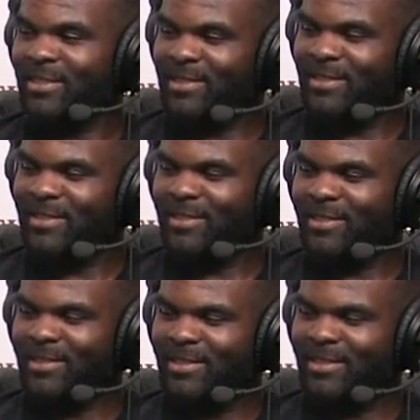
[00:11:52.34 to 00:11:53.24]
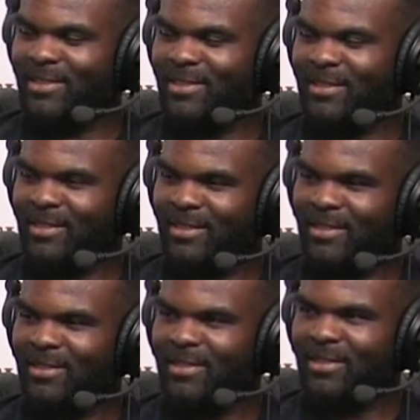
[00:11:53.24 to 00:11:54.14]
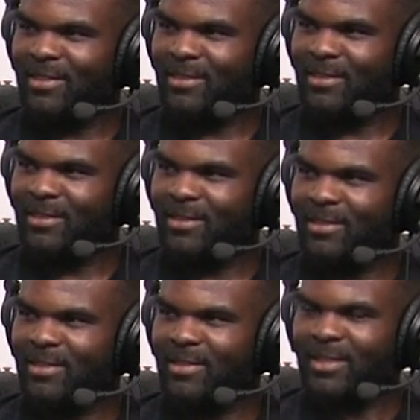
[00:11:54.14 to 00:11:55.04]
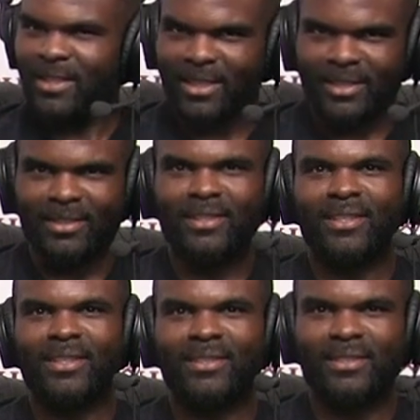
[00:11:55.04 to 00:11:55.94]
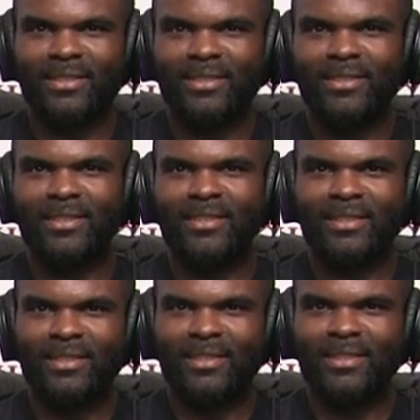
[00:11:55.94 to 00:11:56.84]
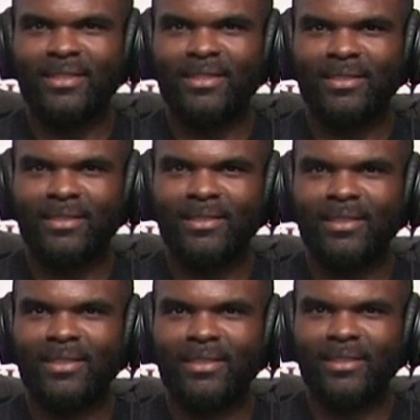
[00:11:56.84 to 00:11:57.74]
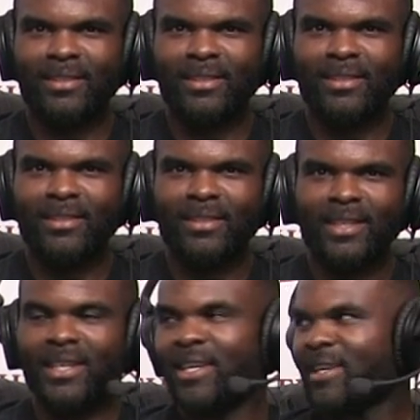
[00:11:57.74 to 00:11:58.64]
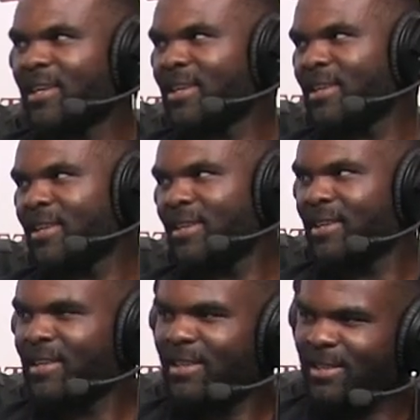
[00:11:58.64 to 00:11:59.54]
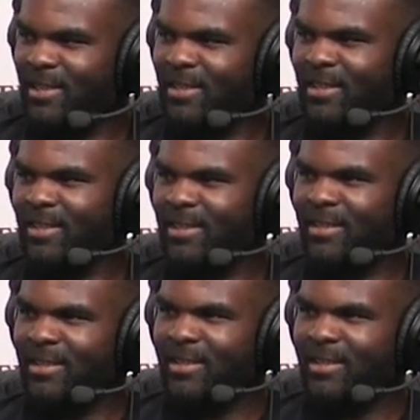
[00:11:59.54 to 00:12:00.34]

(silent)